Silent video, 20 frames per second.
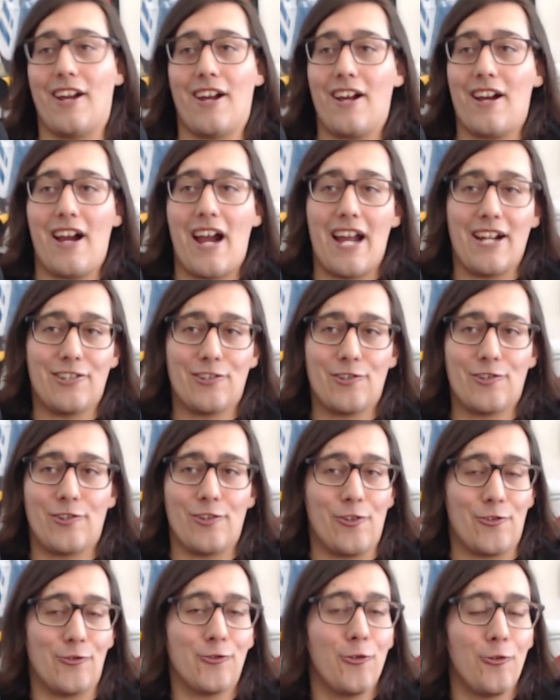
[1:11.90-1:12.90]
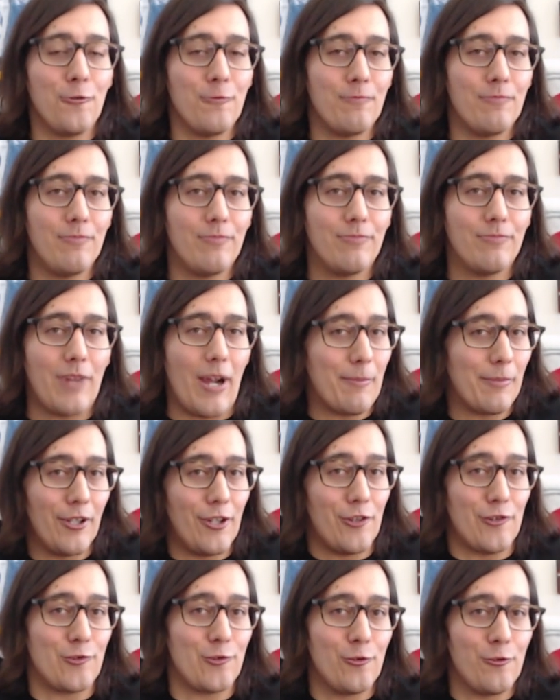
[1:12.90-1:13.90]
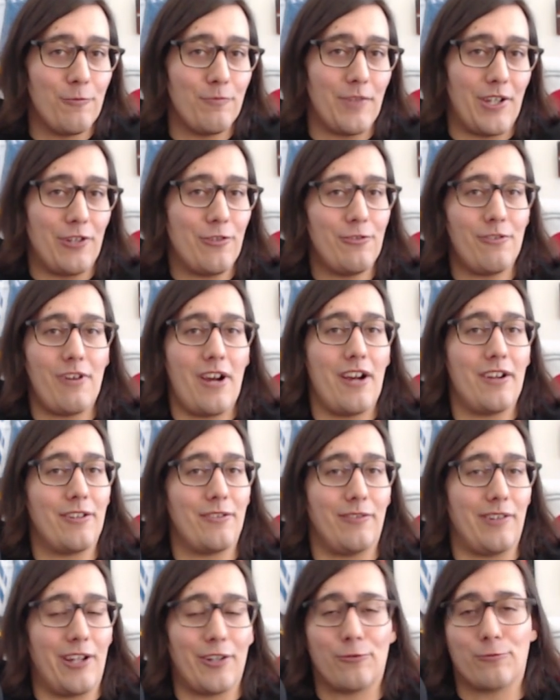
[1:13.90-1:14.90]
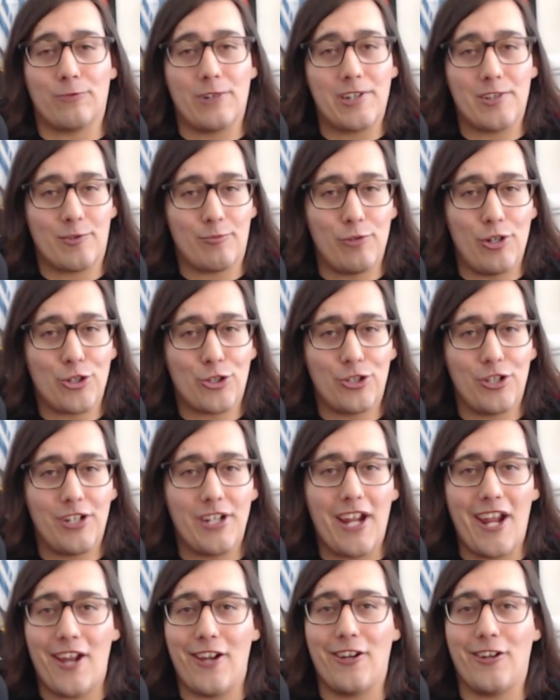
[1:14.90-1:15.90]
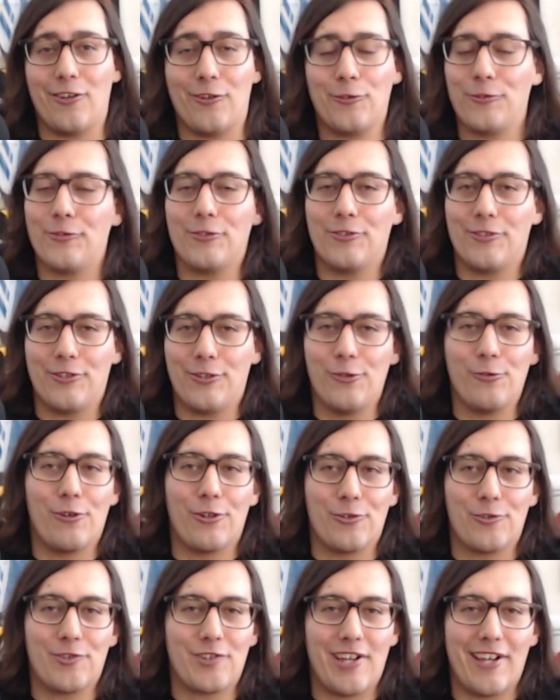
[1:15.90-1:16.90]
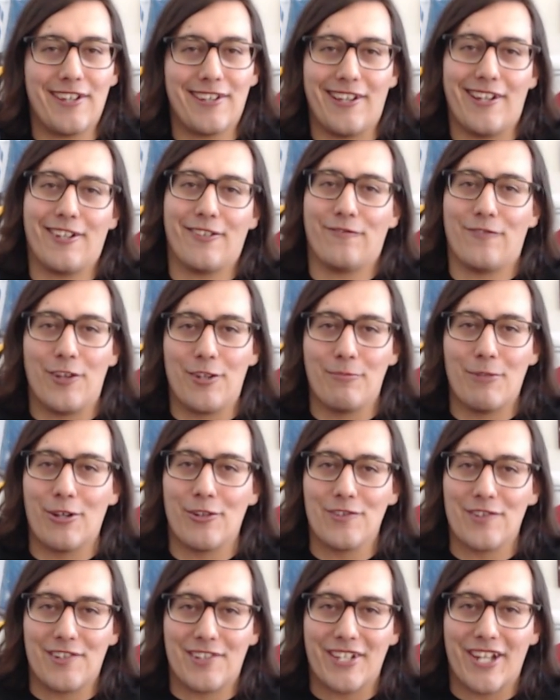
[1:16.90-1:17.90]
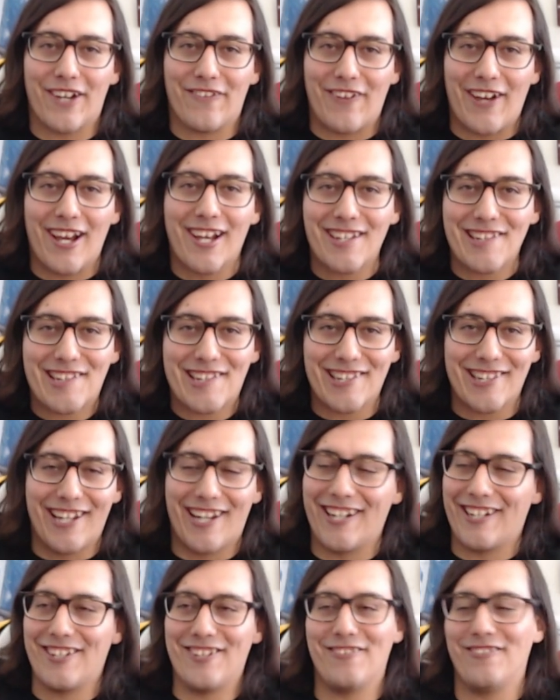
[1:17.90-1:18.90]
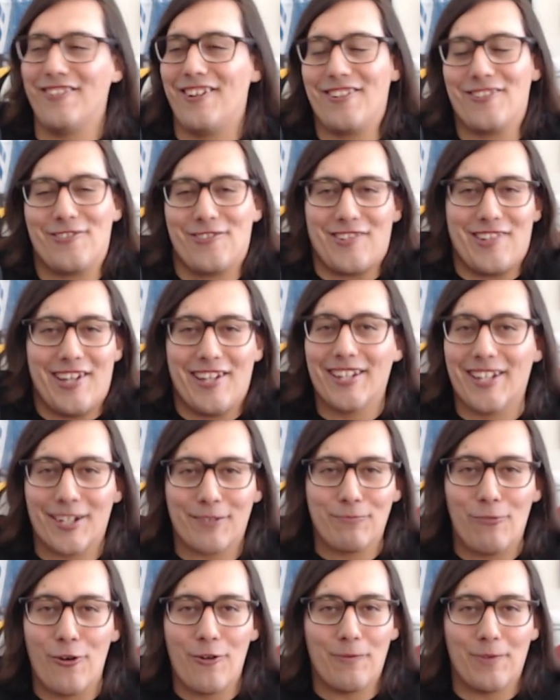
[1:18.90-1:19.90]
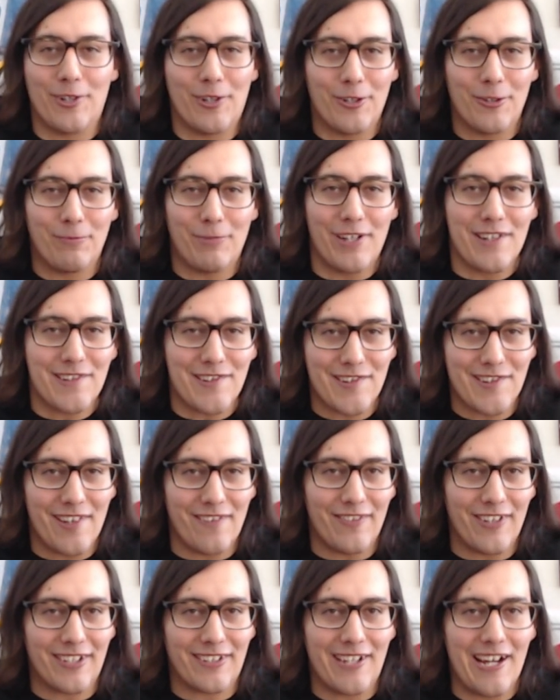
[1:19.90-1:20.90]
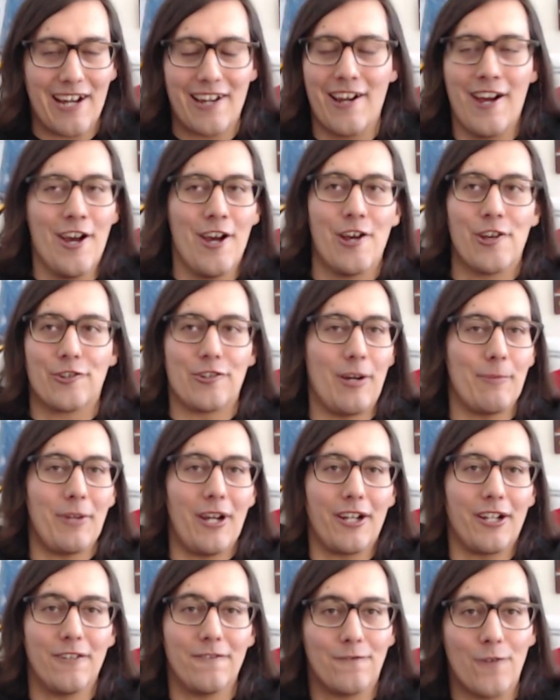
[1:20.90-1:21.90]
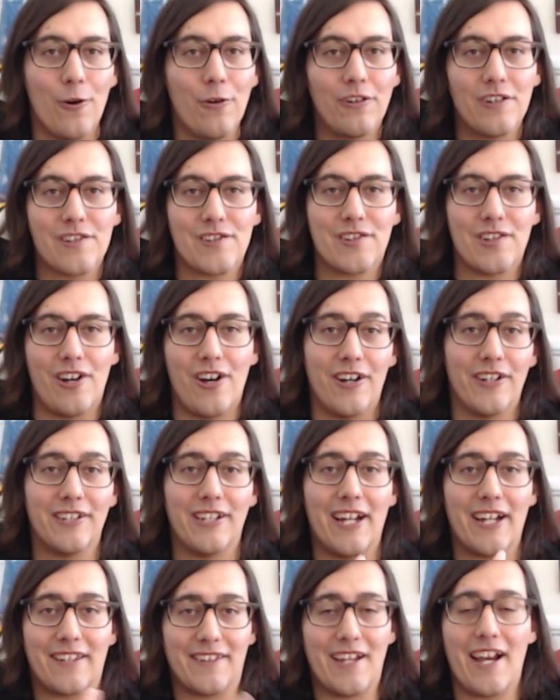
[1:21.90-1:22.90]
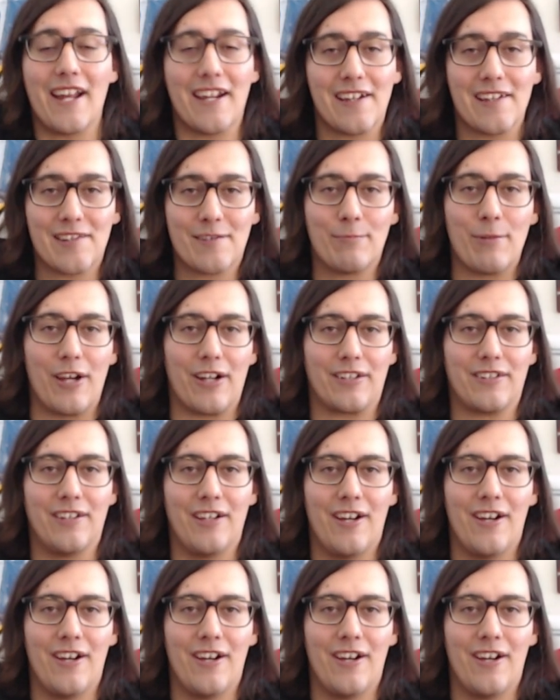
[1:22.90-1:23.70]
I just assume, I'm going to assume that you know how to, like, read a spreadsheet and you understand, like, fundamentals of D F S. Like, you understand, like, point for dollar plays and stuff like that. So I'm not going to focus on, like, that aspect